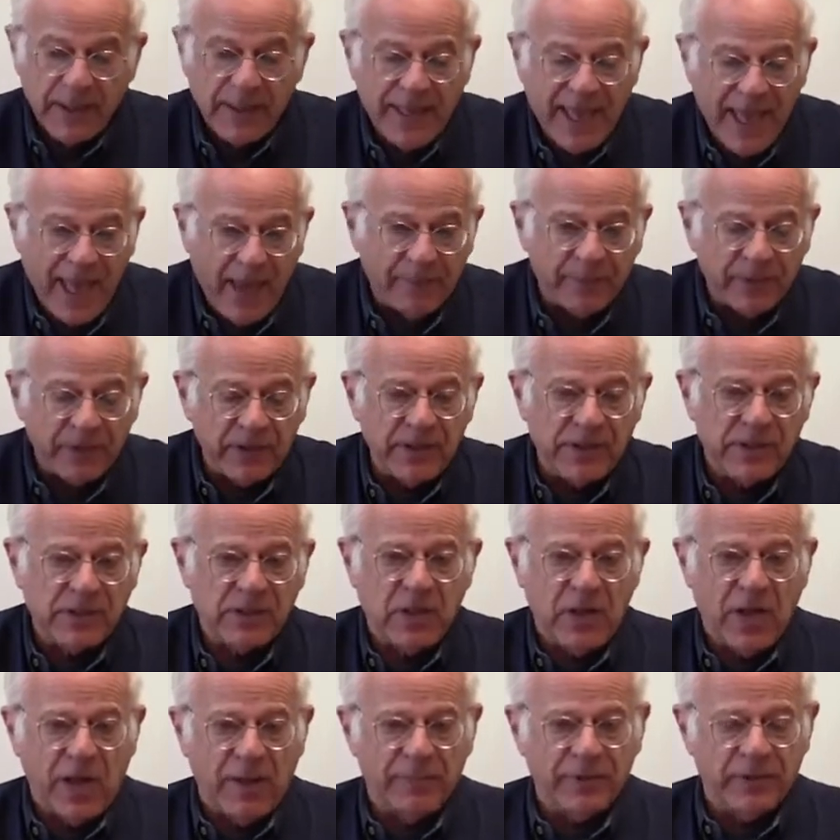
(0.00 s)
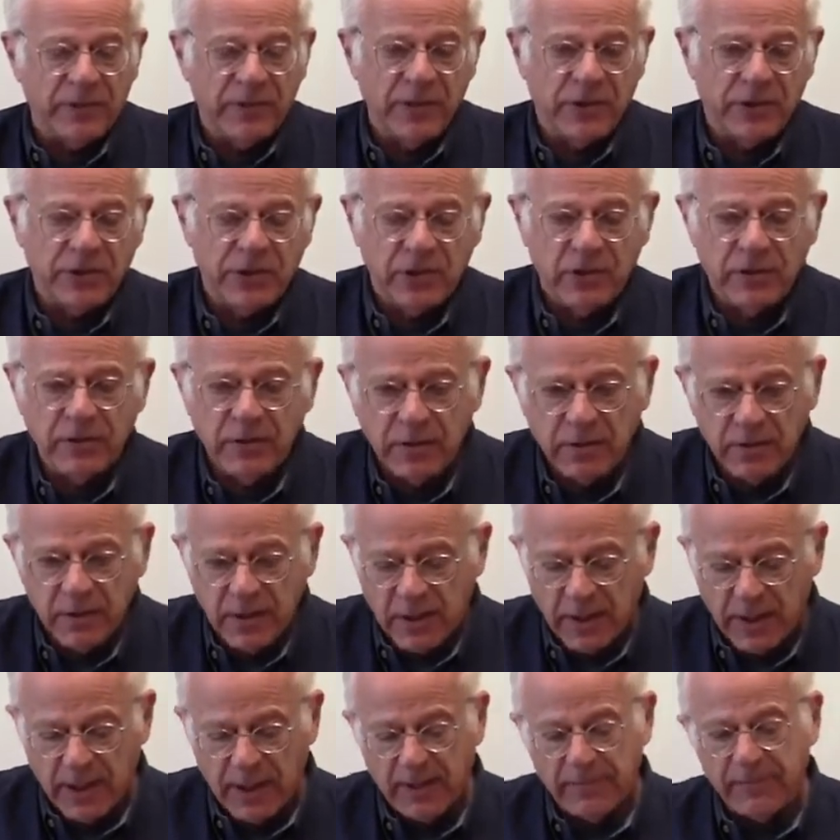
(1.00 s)
capitalist competition
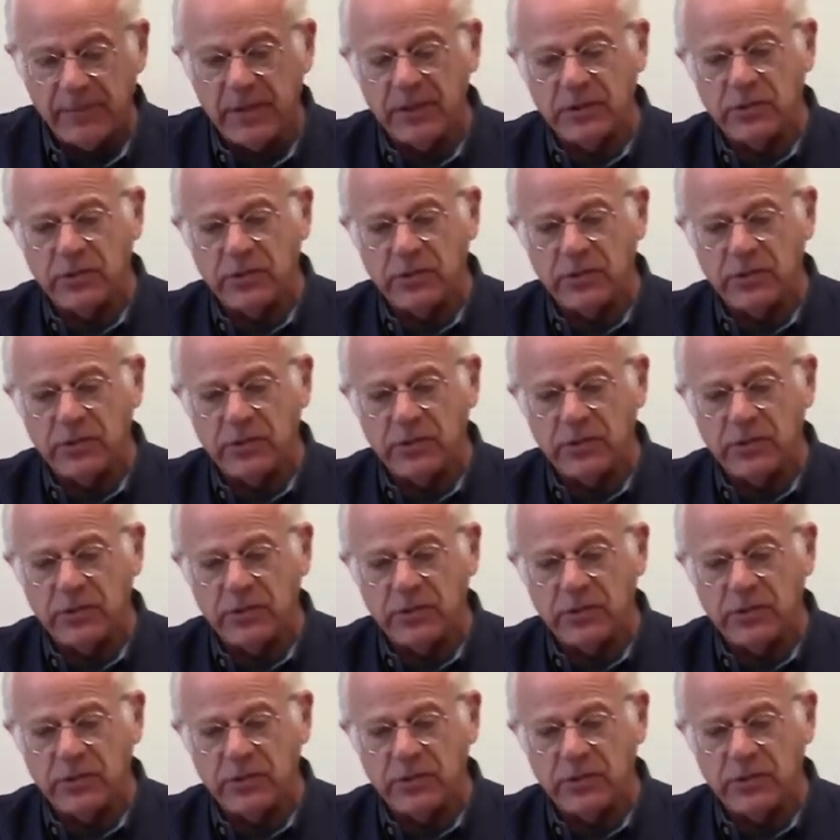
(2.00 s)
um,